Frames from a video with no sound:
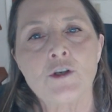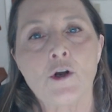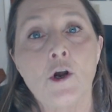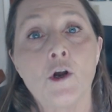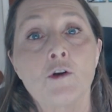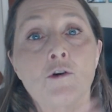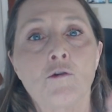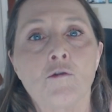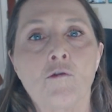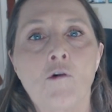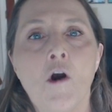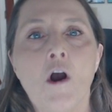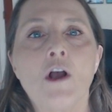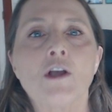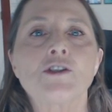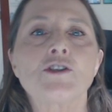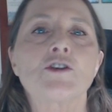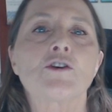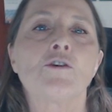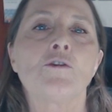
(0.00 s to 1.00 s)

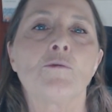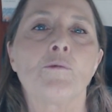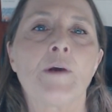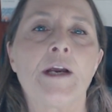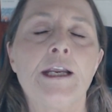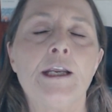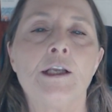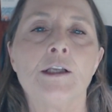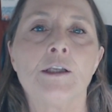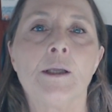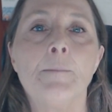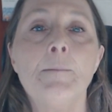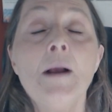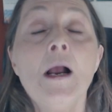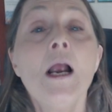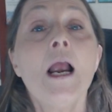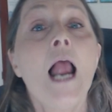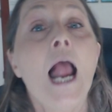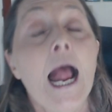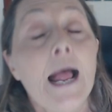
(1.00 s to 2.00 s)
across curriculum
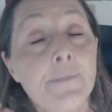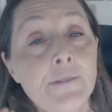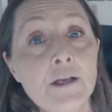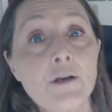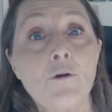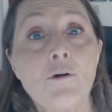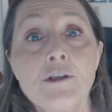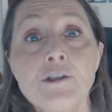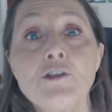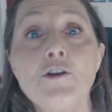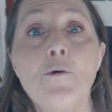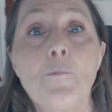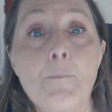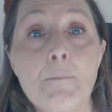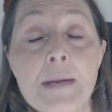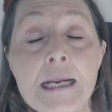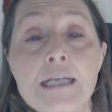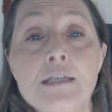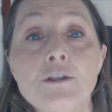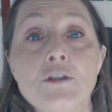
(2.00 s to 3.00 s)
and that also
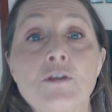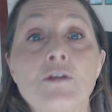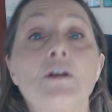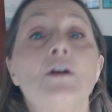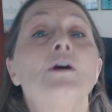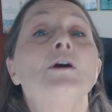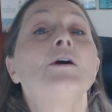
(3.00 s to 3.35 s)
meets